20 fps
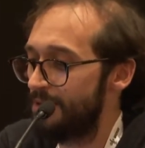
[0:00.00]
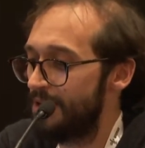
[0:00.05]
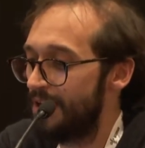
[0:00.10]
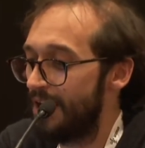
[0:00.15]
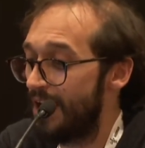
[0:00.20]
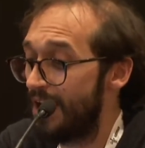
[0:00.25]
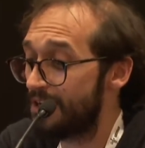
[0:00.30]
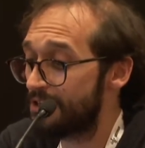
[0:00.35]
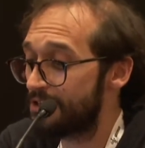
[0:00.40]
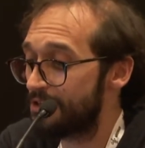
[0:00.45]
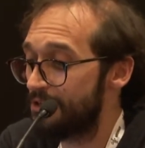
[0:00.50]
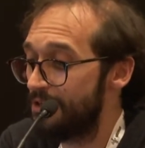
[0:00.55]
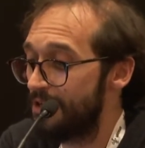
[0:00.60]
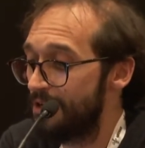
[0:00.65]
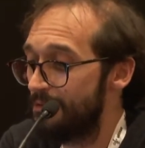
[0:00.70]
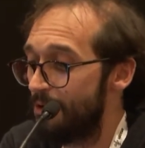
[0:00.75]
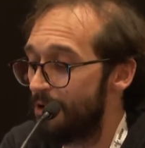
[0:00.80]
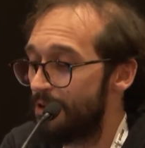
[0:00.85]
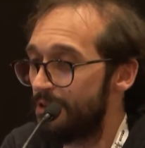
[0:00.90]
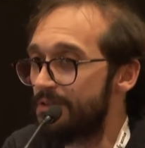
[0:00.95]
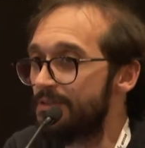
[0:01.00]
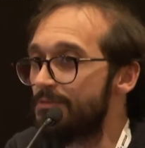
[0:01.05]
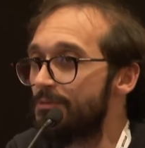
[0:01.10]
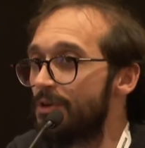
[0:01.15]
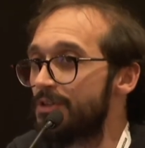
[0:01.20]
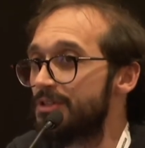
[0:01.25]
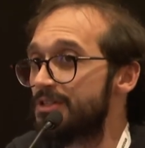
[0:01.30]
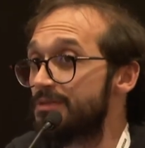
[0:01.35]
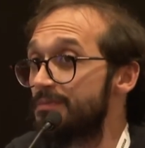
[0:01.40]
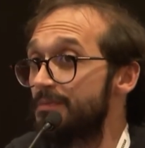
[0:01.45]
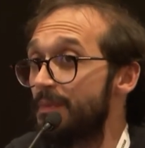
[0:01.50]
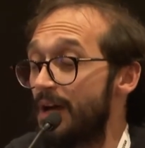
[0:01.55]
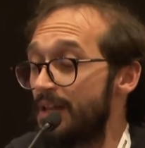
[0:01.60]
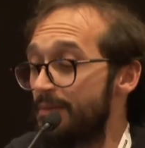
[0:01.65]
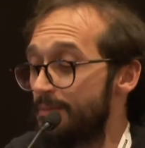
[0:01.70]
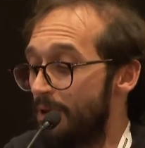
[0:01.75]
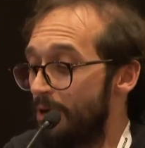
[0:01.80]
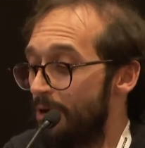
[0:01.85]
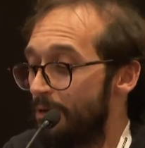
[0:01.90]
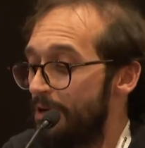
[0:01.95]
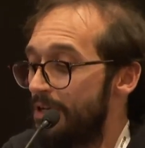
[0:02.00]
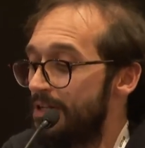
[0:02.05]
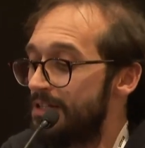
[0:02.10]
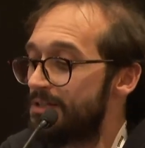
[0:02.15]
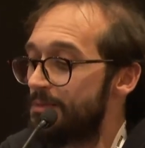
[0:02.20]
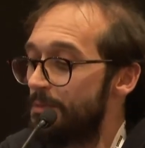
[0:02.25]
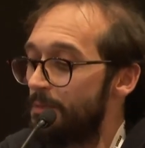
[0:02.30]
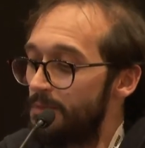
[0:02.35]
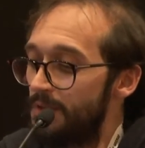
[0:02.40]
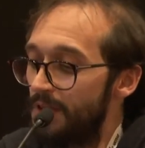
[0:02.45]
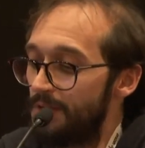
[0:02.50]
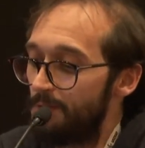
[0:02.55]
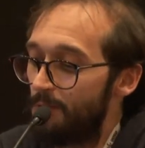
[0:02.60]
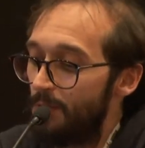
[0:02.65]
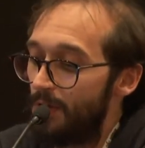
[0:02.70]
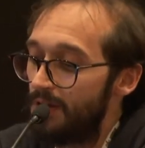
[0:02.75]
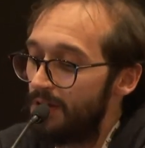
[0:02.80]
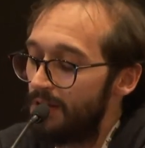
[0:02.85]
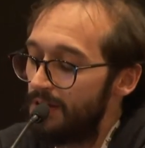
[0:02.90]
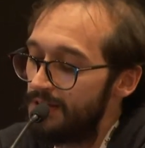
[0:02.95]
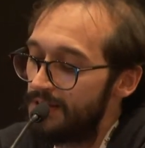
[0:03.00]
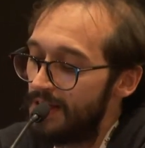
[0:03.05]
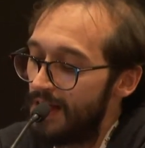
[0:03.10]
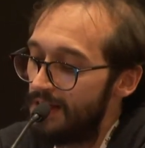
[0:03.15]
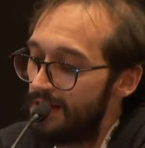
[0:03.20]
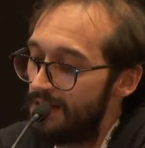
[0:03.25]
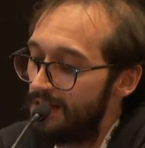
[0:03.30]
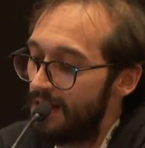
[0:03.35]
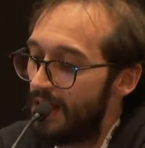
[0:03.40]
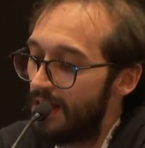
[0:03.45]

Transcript: And actually, what, what's mind blowing is that one Italian